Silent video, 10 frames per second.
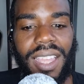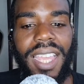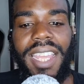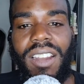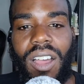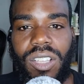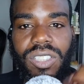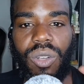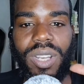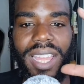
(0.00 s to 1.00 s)
And
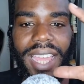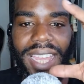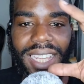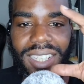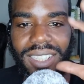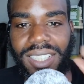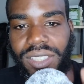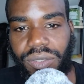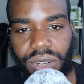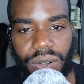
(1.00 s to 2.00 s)
also the 8 is
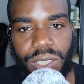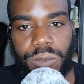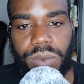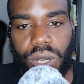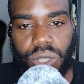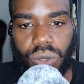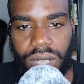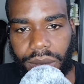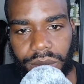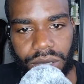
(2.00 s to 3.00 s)
a very spiritual
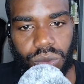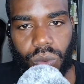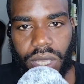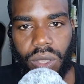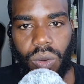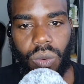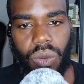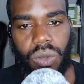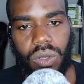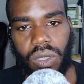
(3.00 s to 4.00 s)
number as well.
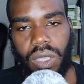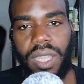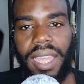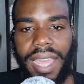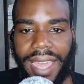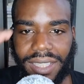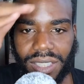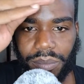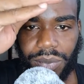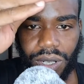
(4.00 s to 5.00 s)
As
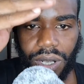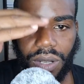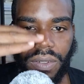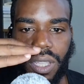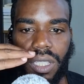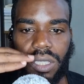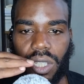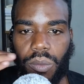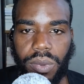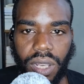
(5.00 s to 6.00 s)
above,
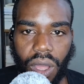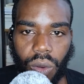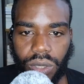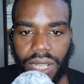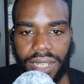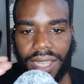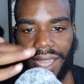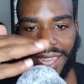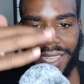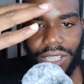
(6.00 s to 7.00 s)
so below. The
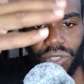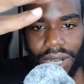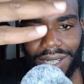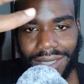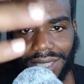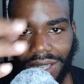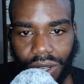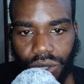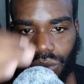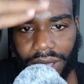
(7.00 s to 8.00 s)
8 is trying to
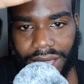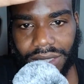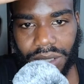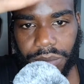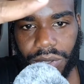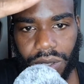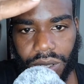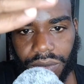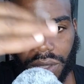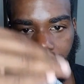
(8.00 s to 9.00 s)
tell you, as
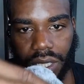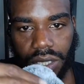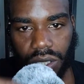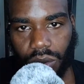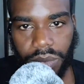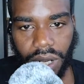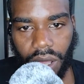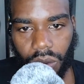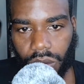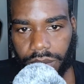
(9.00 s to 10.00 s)
above, so
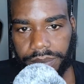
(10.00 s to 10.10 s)
below.